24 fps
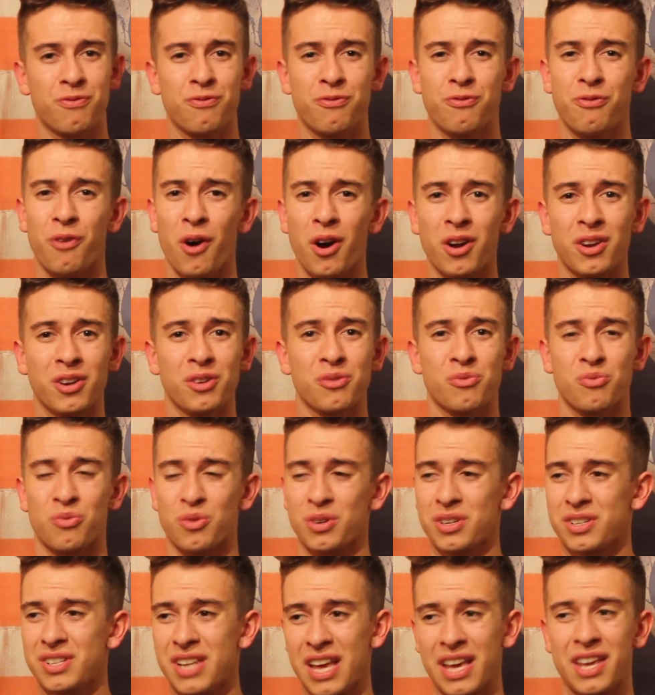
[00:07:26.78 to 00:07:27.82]
fun,
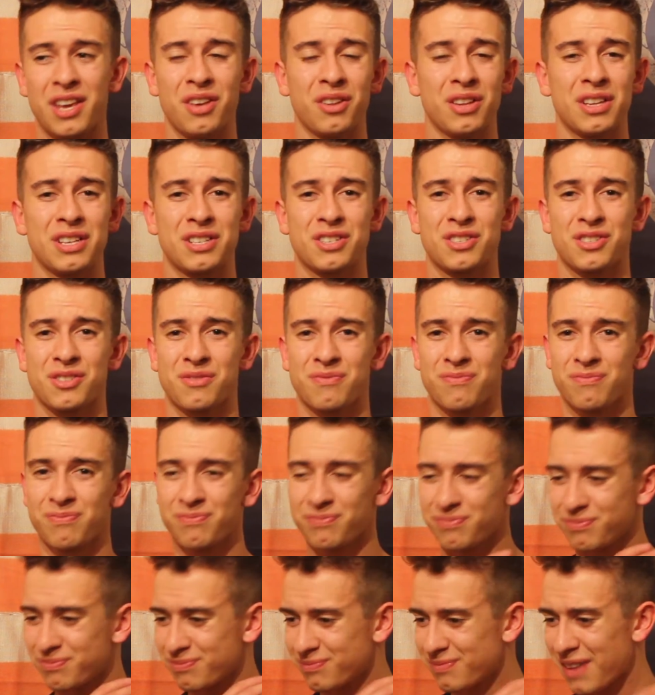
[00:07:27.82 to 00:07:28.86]
ridiculous,
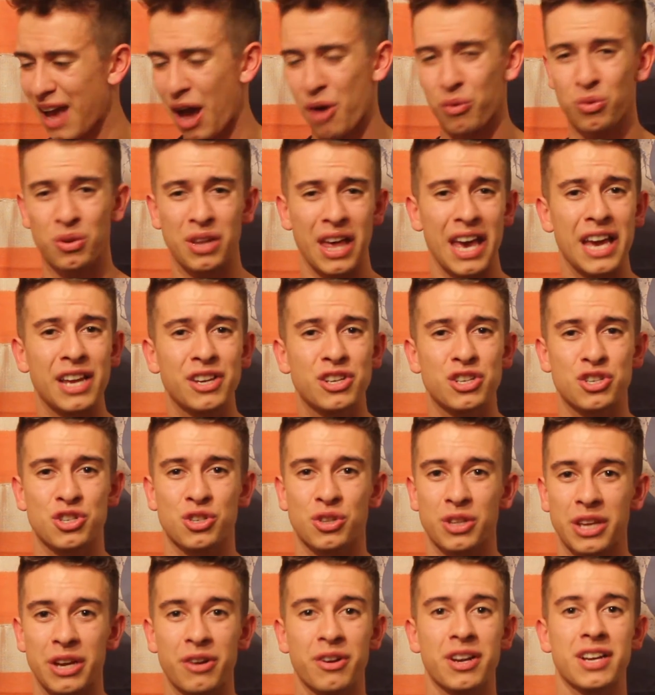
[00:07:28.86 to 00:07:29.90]
outlandish
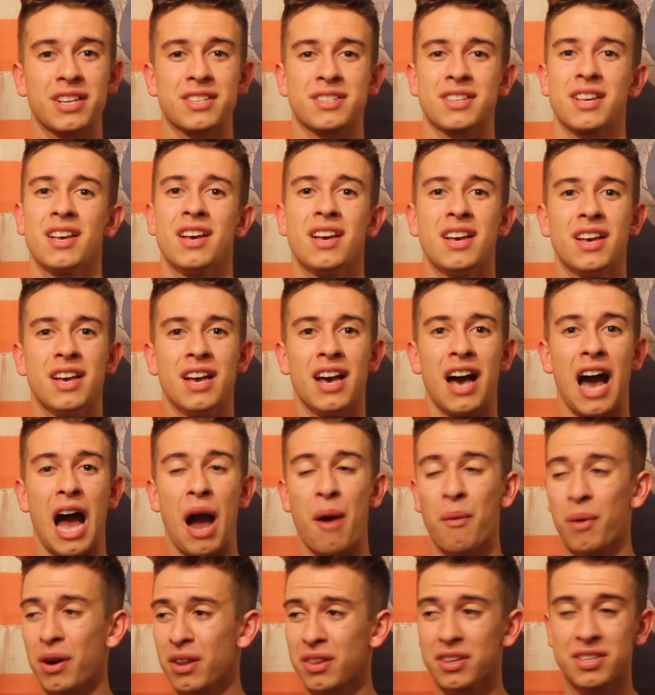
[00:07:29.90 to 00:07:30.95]
lyrics. I
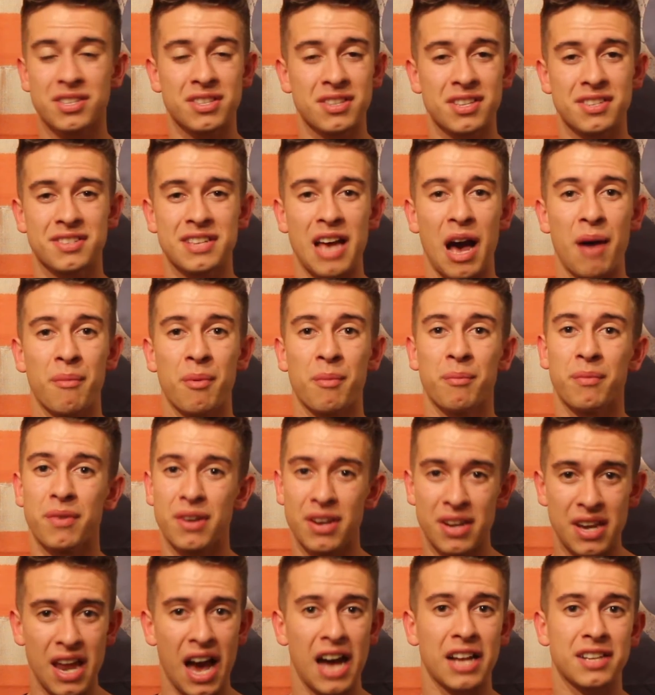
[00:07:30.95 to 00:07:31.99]
want to listen to this album
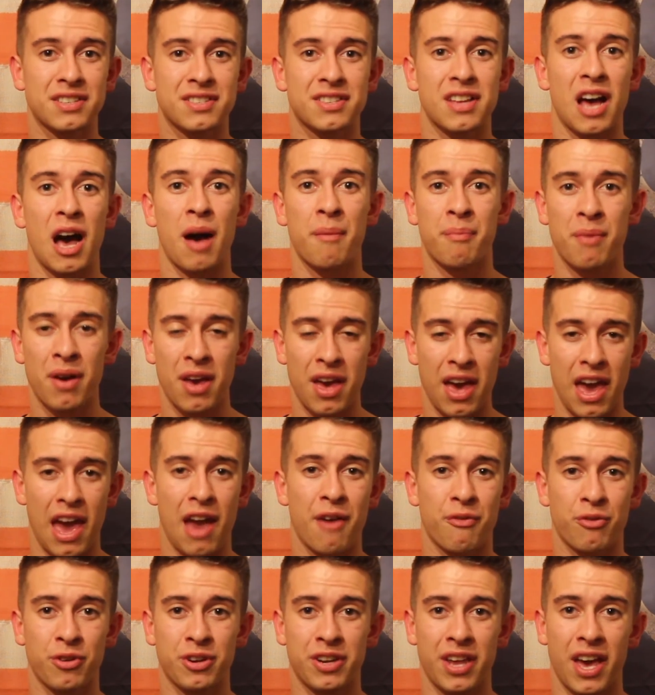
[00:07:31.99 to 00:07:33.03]
nonstop
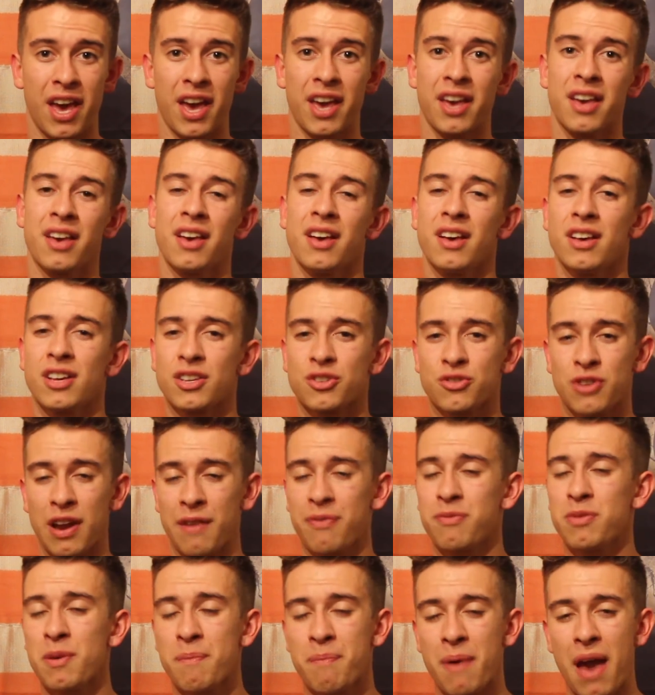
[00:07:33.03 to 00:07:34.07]
every day. Straight
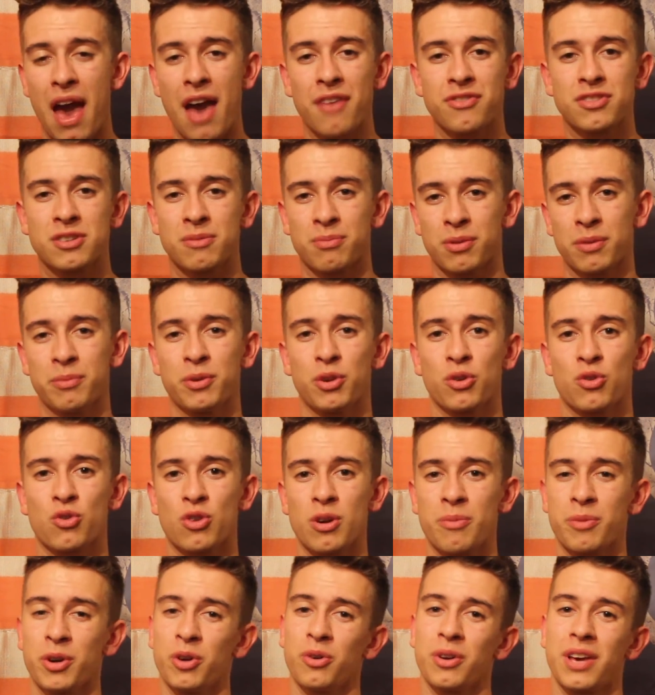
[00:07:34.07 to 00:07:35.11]
from the Path, Subliminal
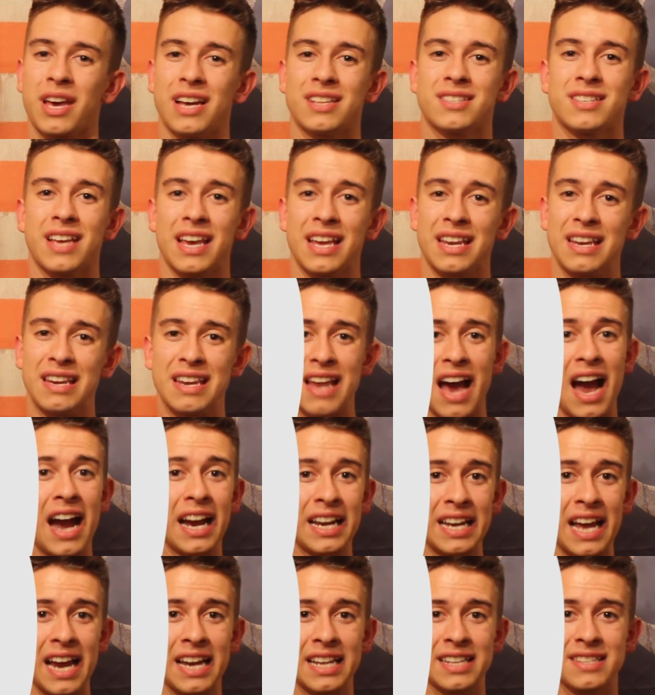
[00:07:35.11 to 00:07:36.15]
Criminal gets a 9
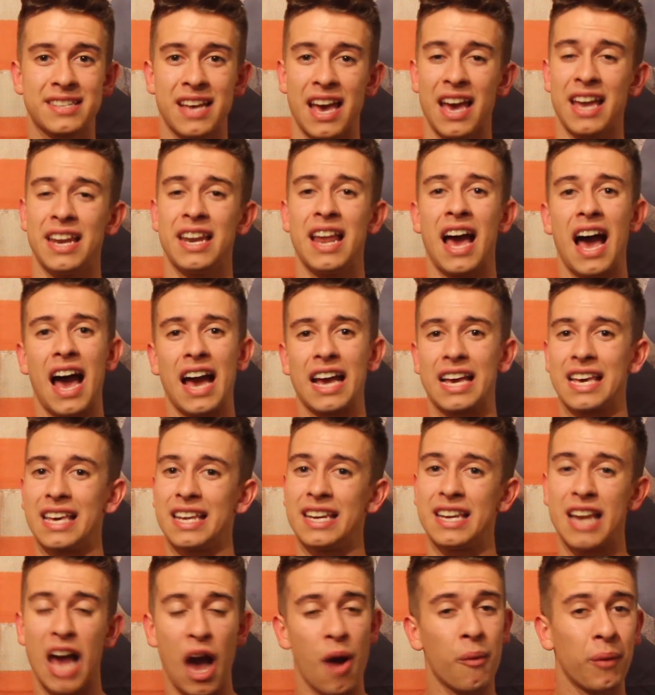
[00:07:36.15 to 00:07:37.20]
out of 10. I
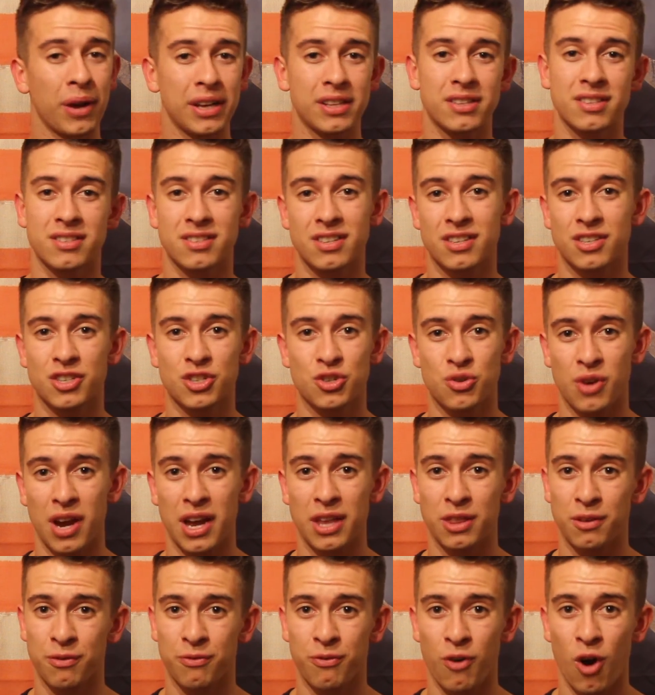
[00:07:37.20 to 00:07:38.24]
cannot wait to see Stray in
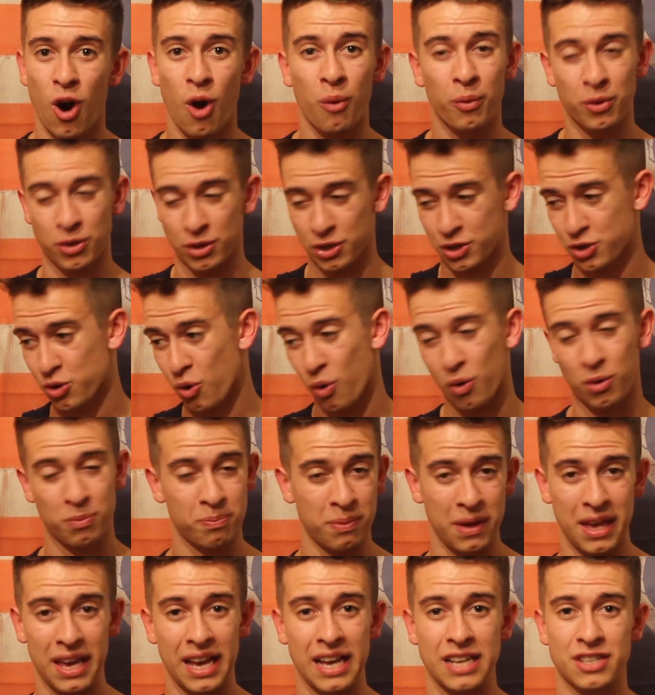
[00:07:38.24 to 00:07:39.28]
the fall when they're tour with
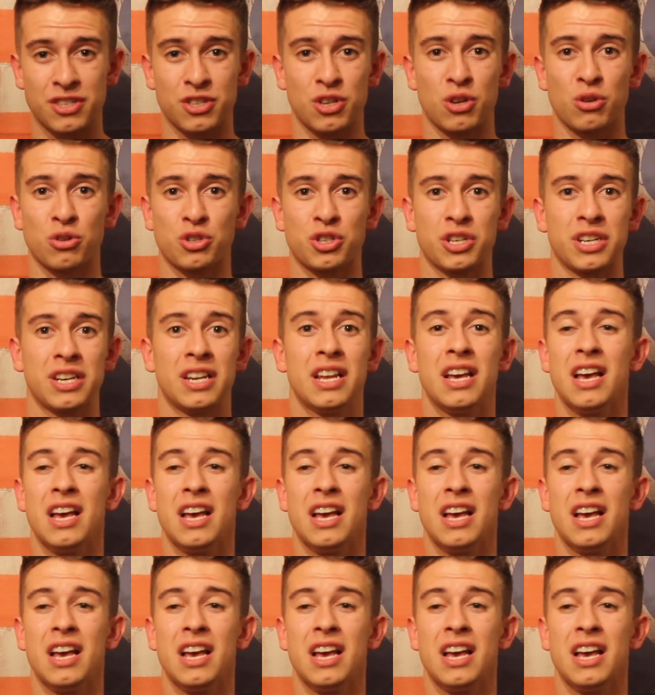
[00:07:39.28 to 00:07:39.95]
Being as an Ocean.